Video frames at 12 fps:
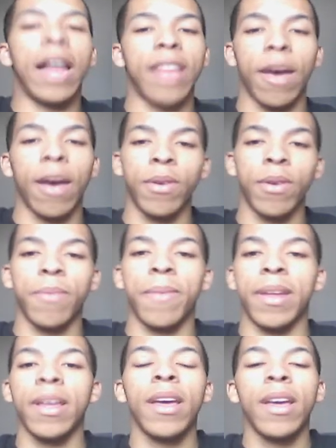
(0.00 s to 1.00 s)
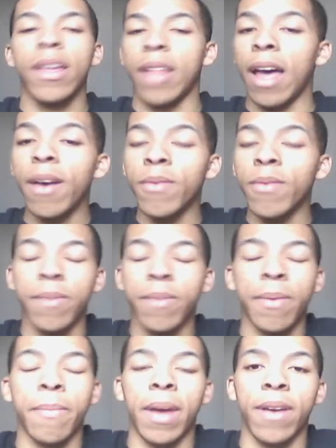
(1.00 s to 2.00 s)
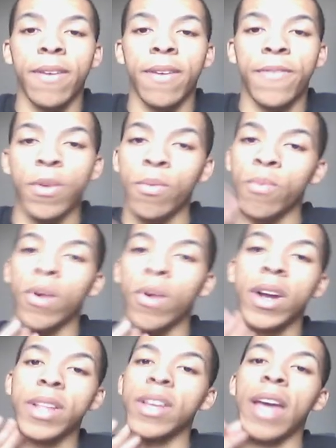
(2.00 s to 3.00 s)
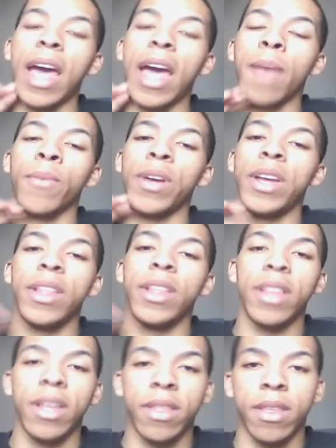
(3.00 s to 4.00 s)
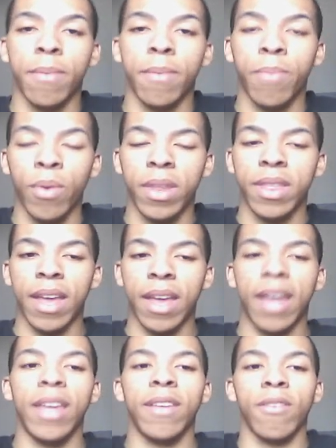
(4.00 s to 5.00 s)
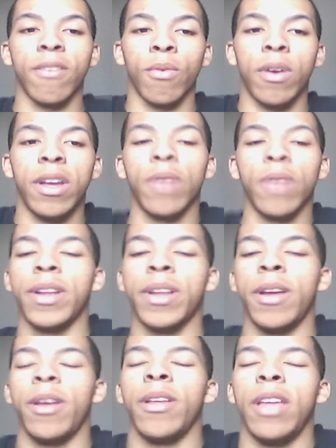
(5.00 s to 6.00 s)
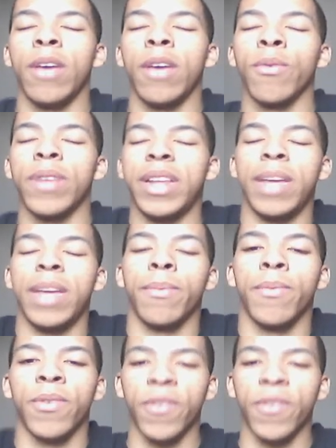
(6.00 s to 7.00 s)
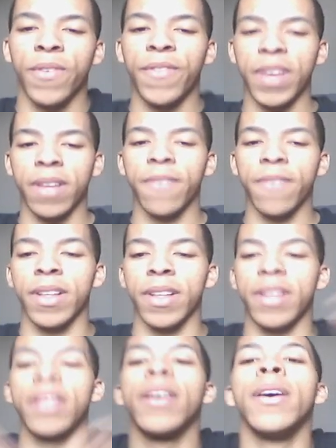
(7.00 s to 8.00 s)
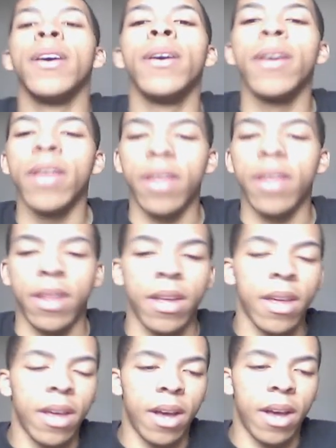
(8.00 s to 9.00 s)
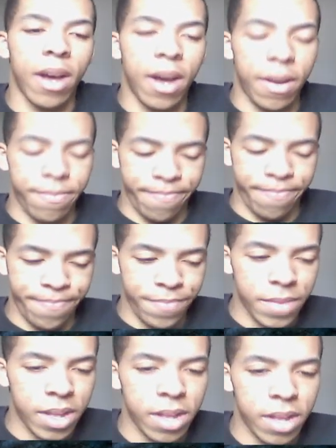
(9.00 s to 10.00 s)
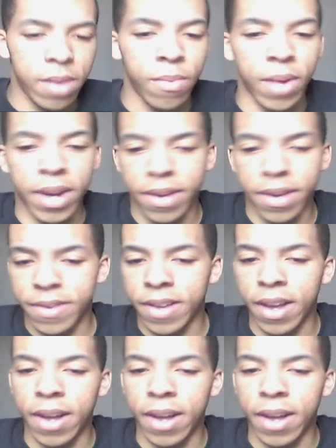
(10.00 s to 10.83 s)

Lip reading: That would have been that would have been better if you wanted to hammer in the point that he's a irredeemable villain. Um, what else?